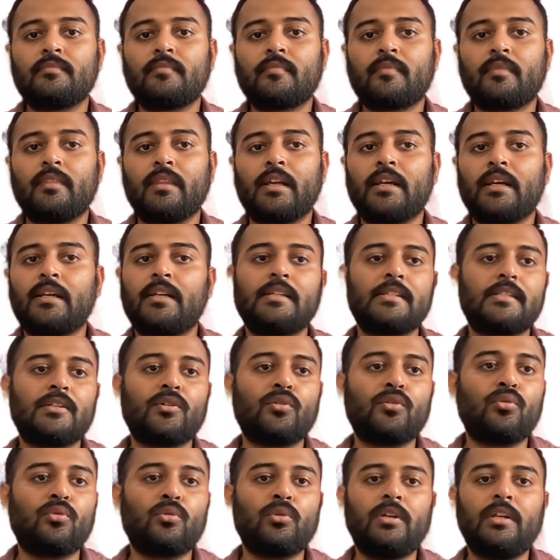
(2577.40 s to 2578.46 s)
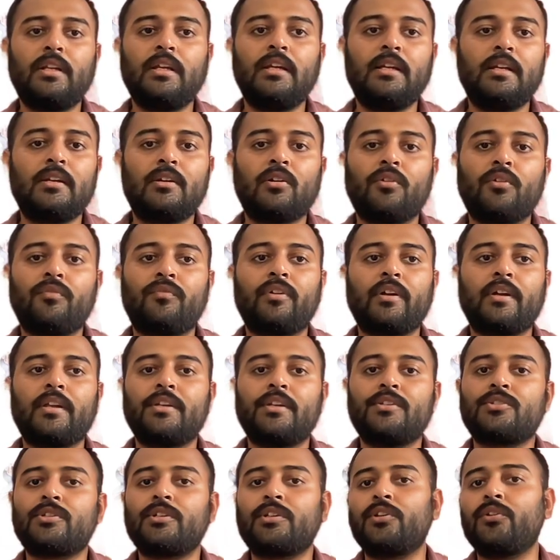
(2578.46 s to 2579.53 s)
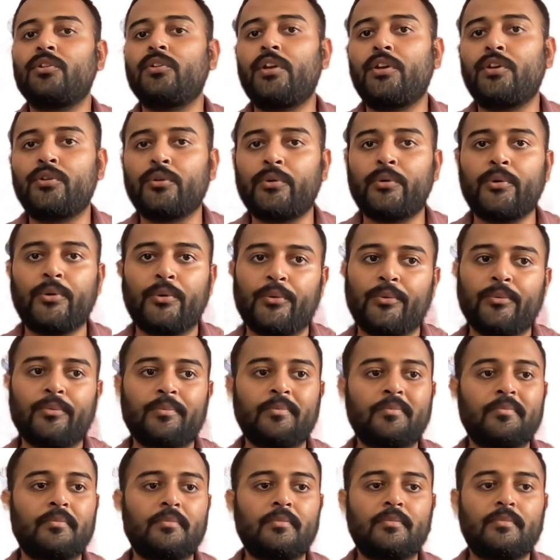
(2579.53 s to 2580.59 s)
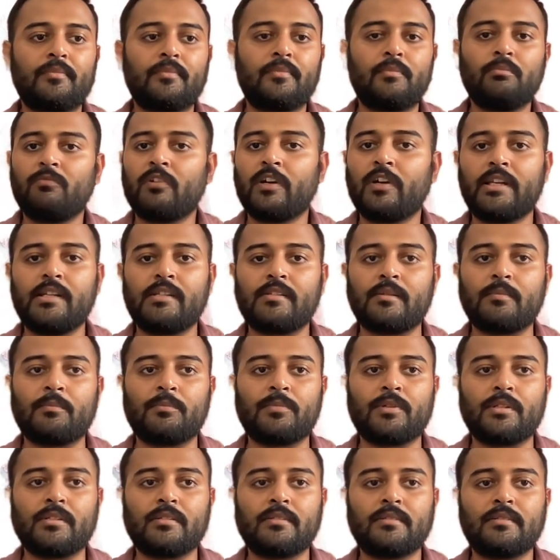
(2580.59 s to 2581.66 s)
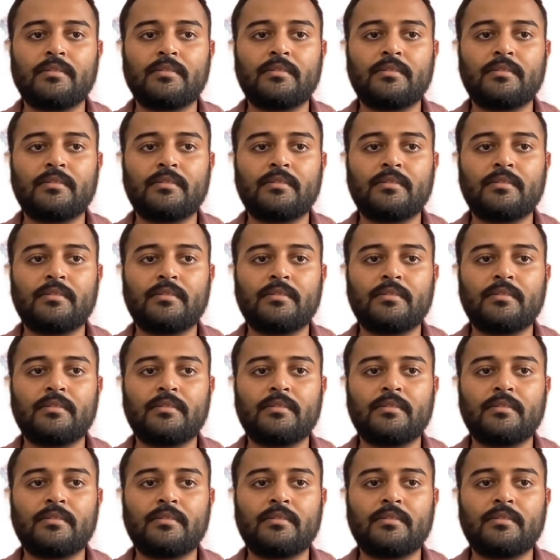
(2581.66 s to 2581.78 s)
That is the only configuration you need to do. Very simple.